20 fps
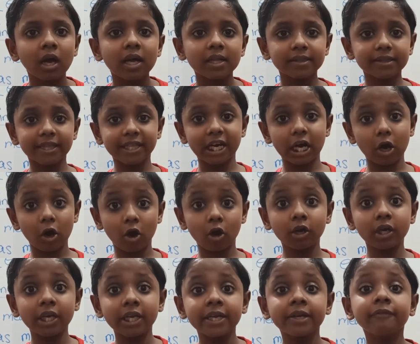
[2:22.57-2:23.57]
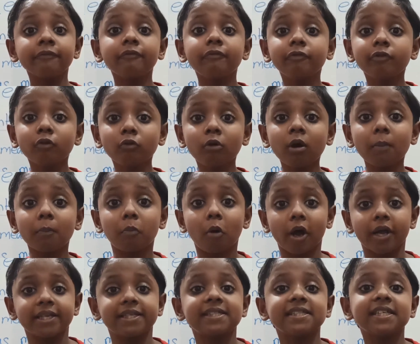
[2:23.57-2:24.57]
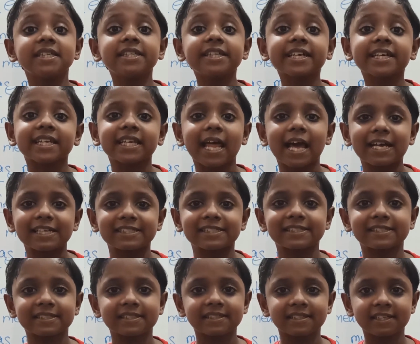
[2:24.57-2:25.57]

There are only fewer boys in the class.